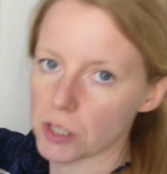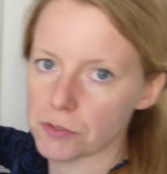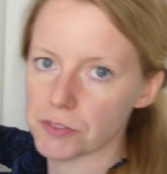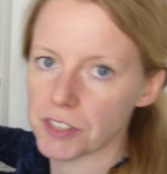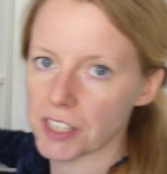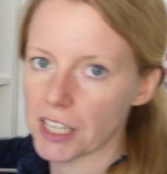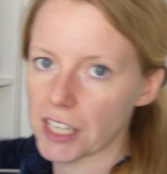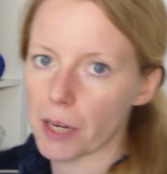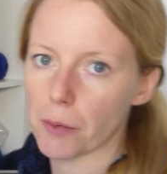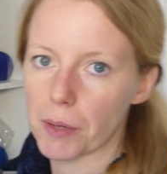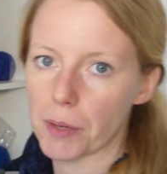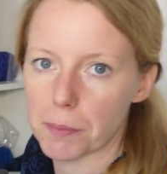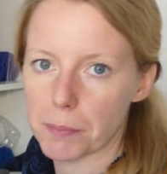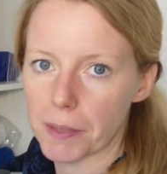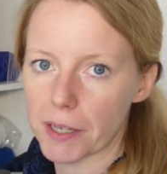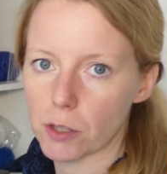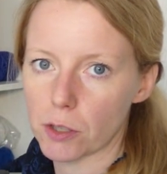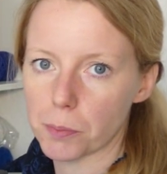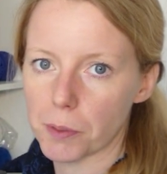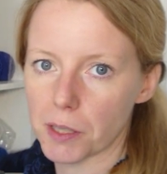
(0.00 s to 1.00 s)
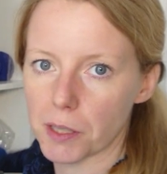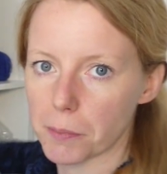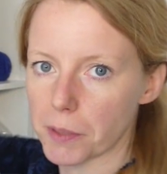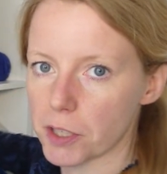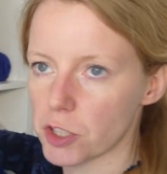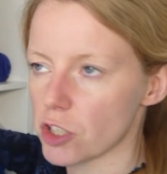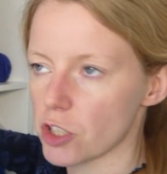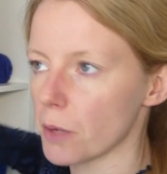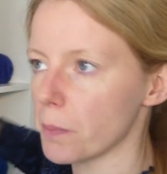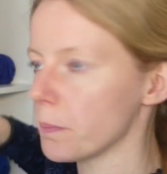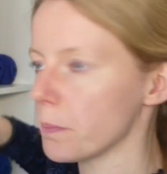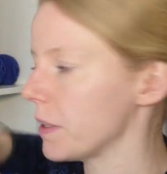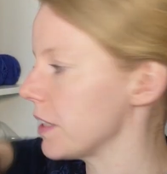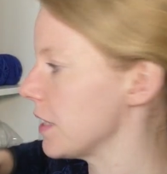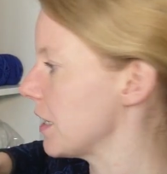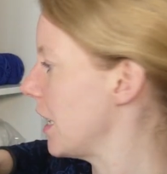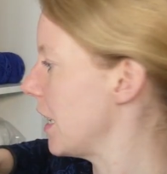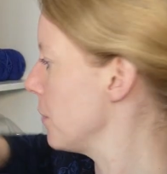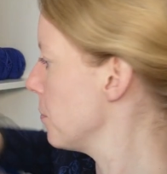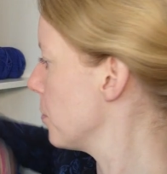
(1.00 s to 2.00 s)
have DK weight by Opal in my shop, but I